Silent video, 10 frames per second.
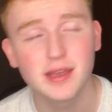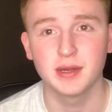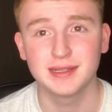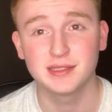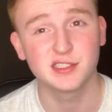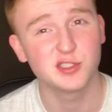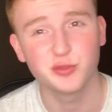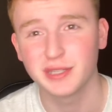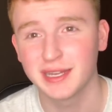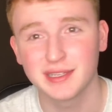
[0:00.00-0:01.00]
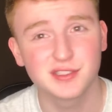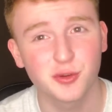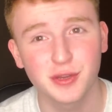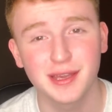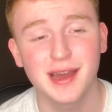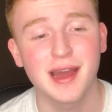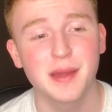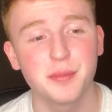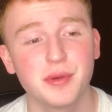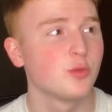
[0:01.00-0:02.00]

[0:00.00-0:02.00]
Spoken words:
but it's too late, it's already hot.